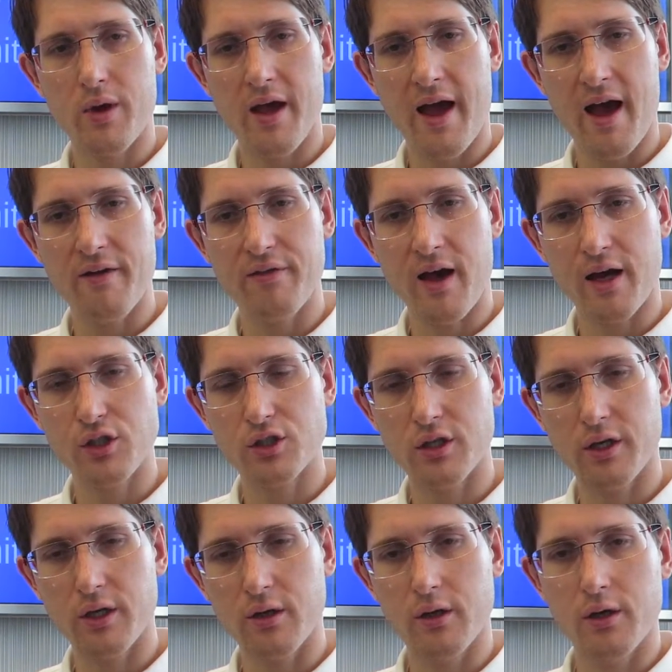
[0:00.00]
have
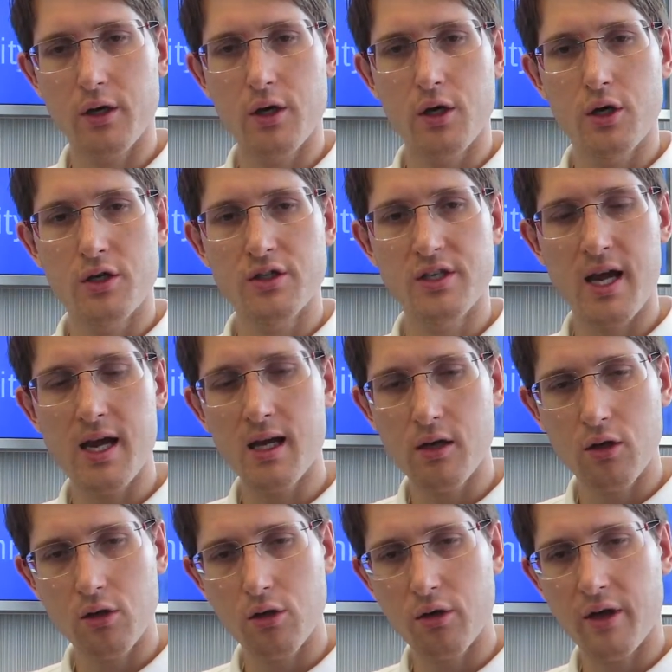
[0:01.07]
actually taken
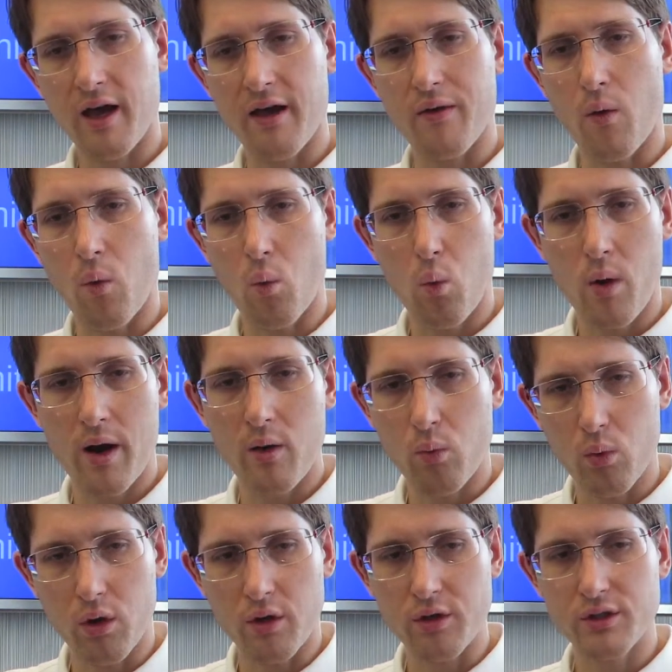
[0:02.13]
a look at what
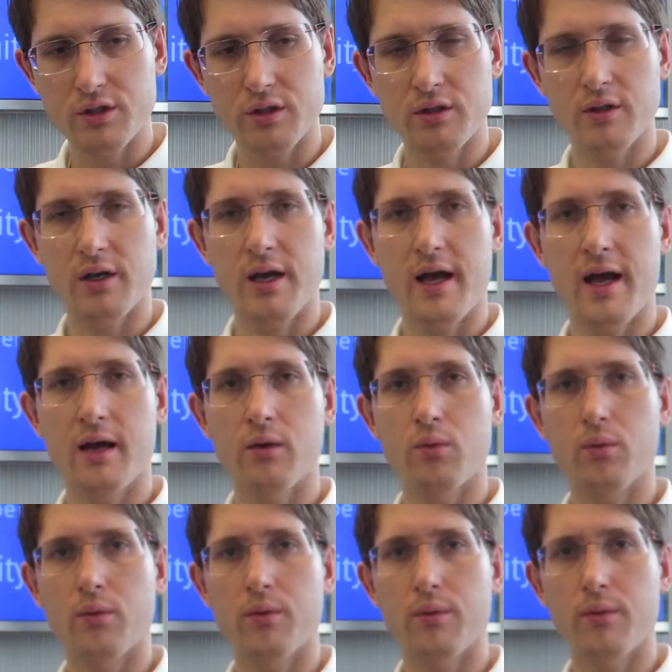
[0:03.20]
works, and
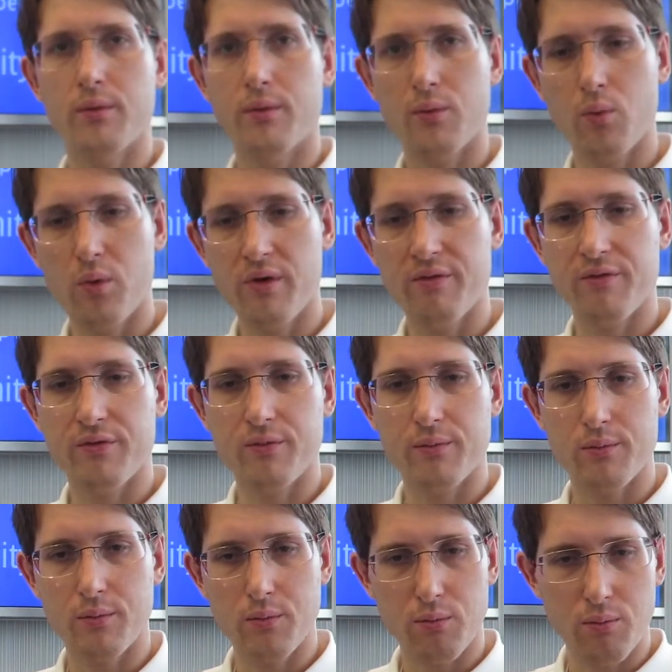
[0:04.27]
we've
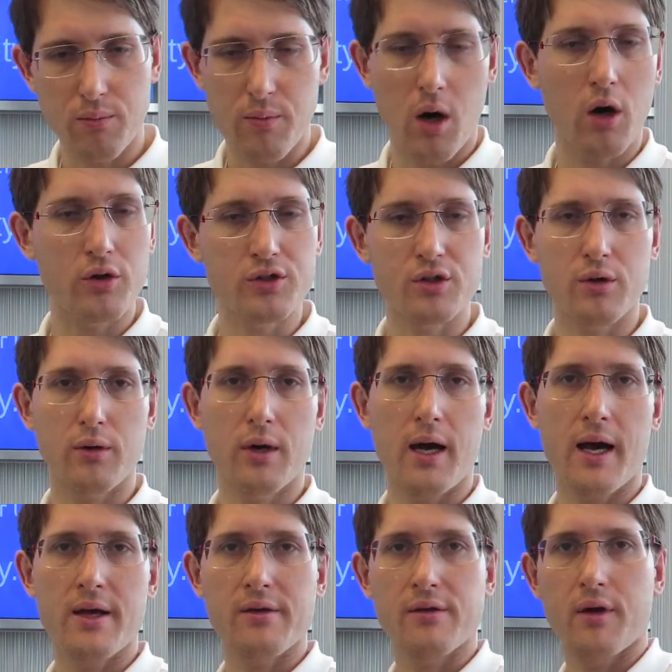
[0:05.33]
also
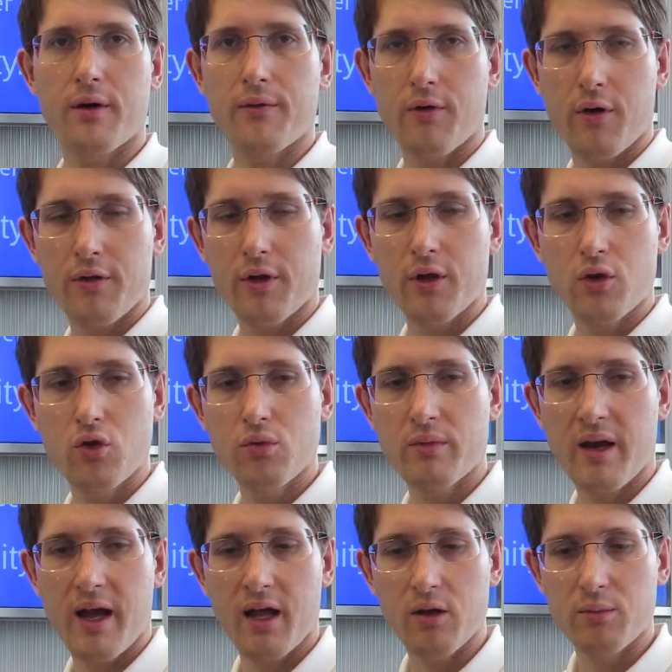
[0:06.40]
on the
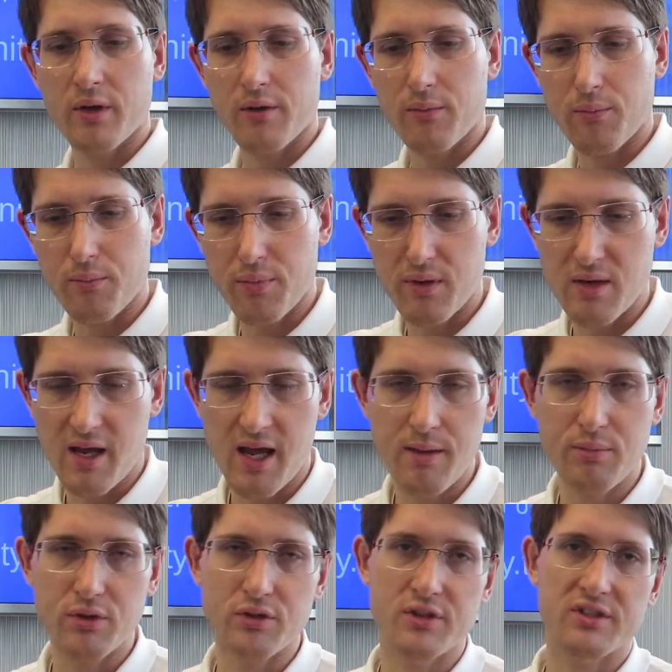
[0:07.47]
human element been
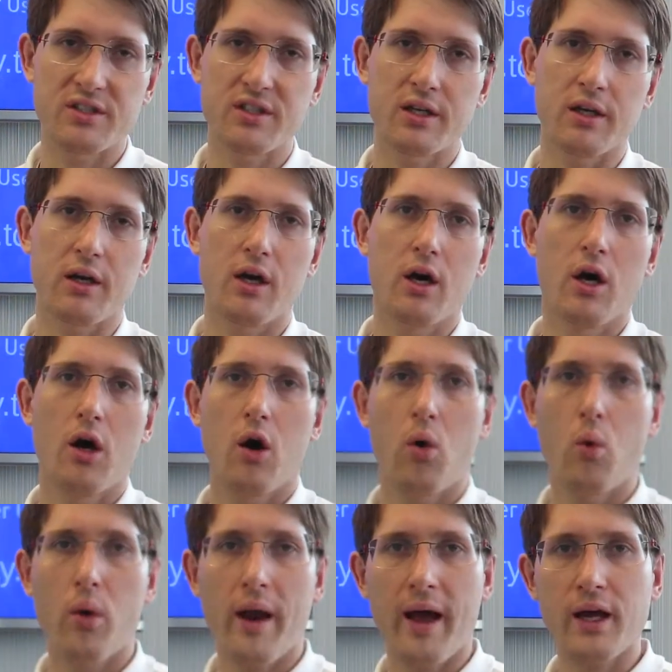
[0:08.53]
able to see
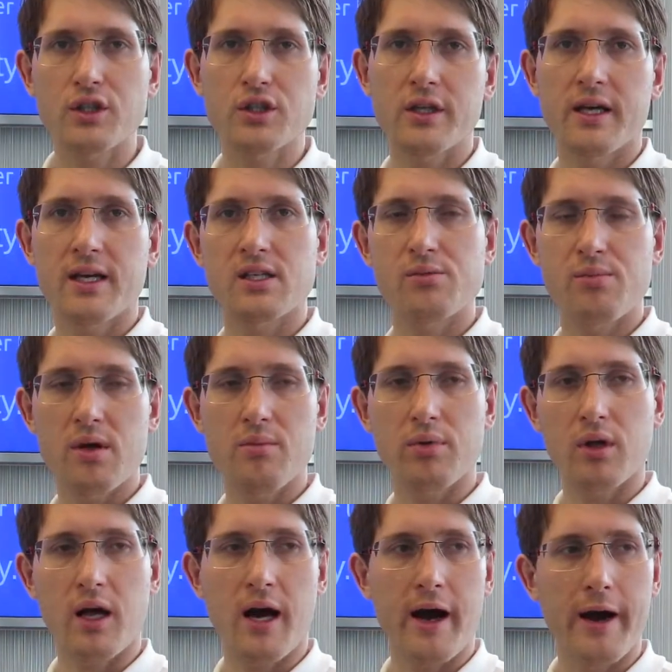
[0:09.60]
what actually gets
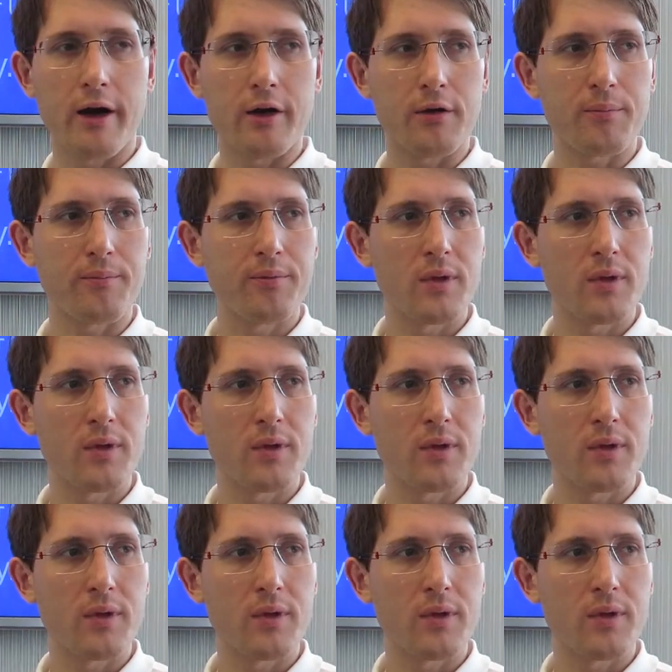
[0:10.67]
people hired